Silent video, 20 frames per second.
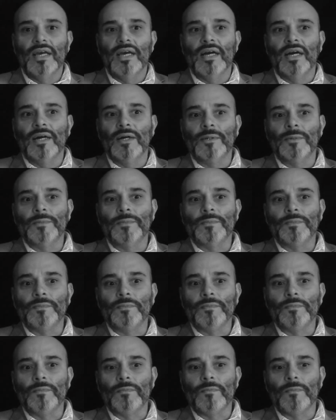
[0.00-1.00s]

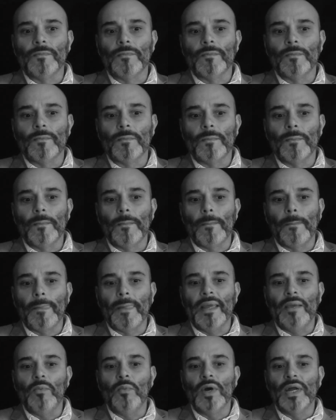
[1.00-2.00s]
Um,
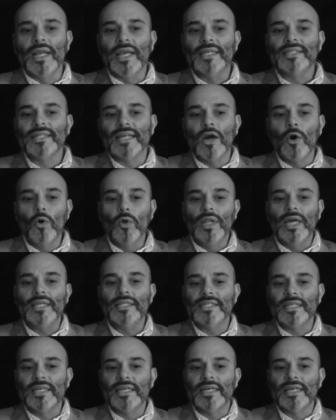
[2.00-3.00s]
what his whole
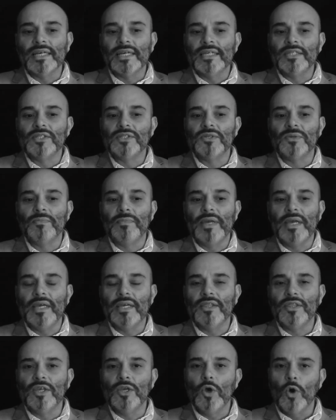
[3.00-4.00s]
idea is to
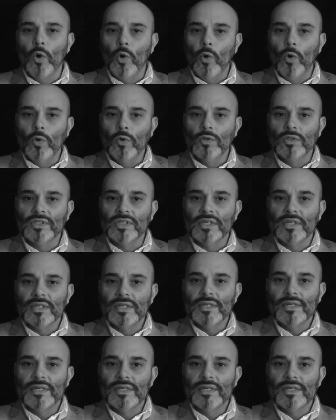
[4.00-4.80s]
make the old